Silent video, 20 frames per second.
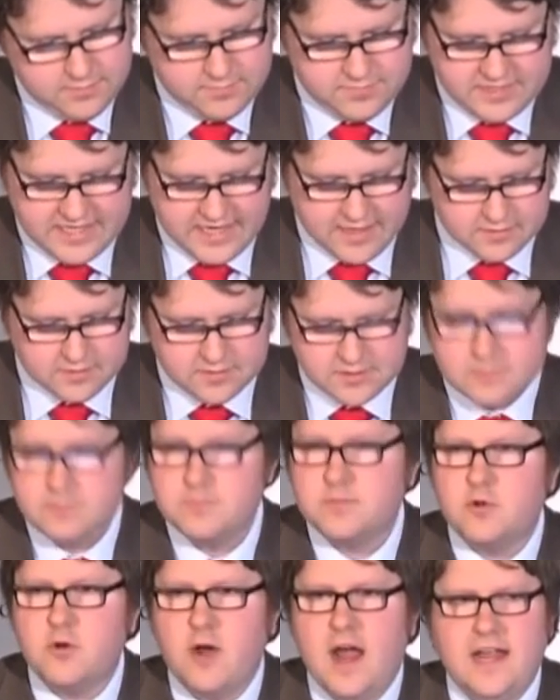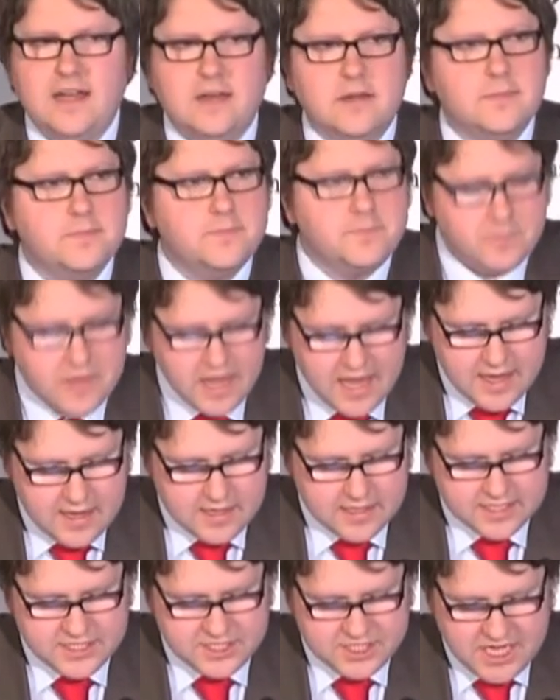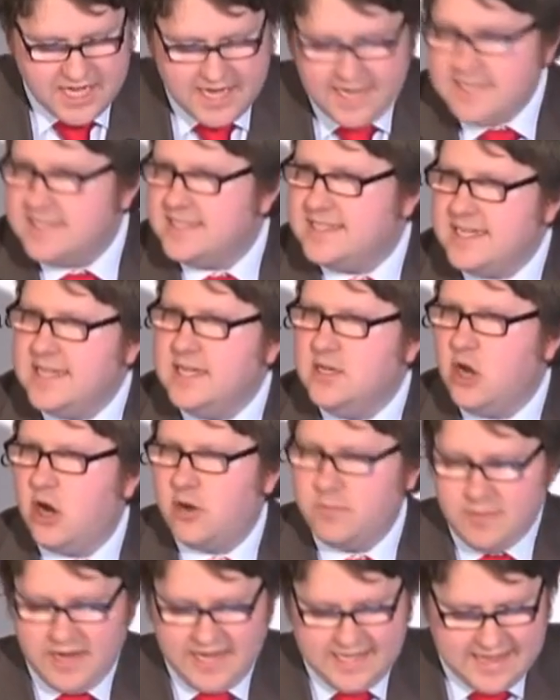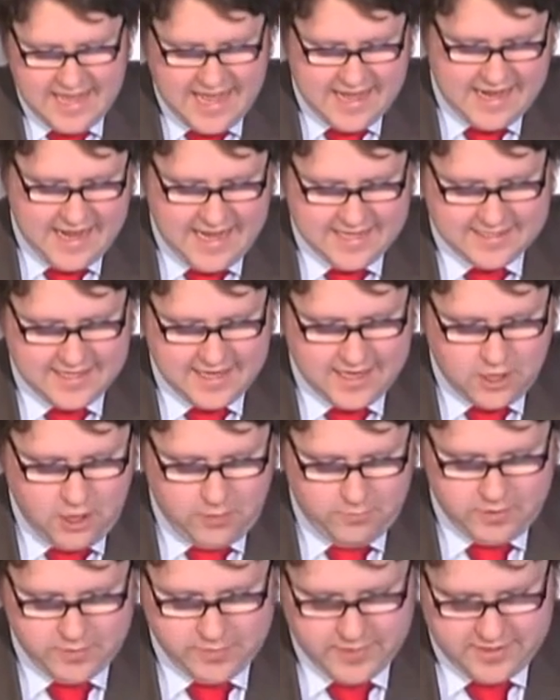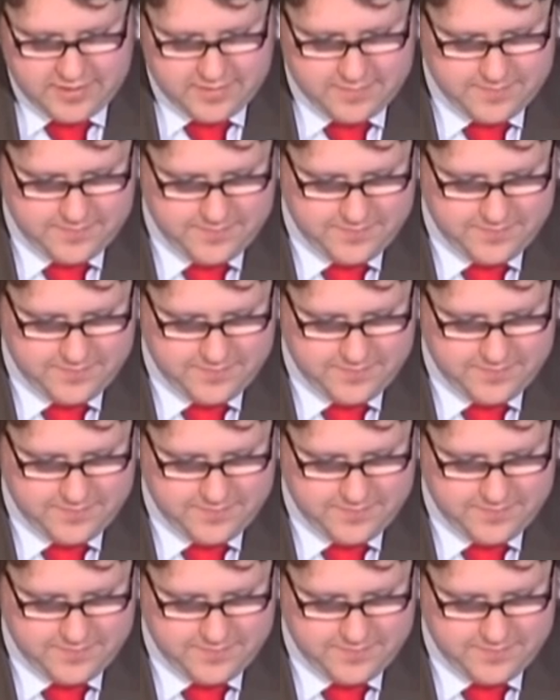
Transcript: Sounds great. She did not mean that as a compliment.